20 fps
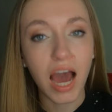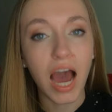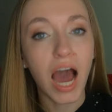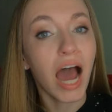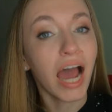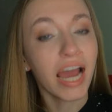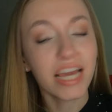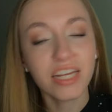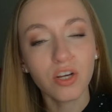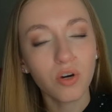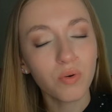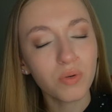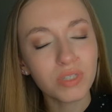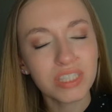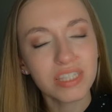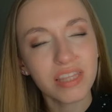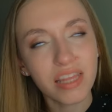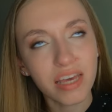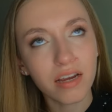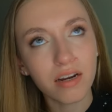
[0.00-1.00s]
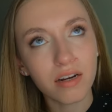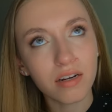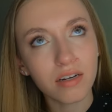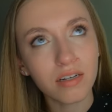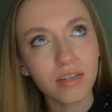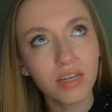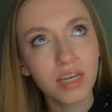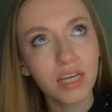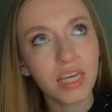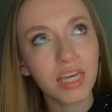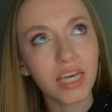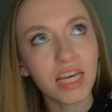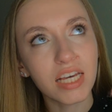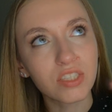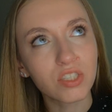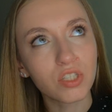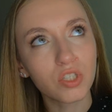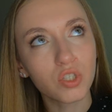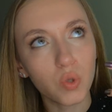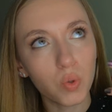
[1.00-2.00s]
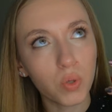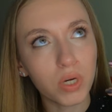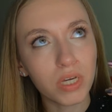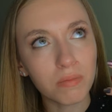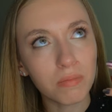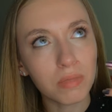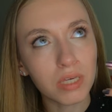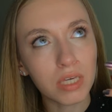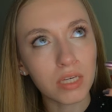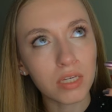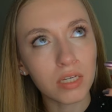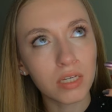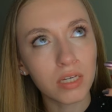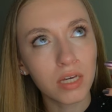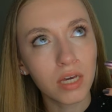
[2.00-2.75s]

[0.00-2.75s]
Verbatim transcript: I know it's there. It's annoying me,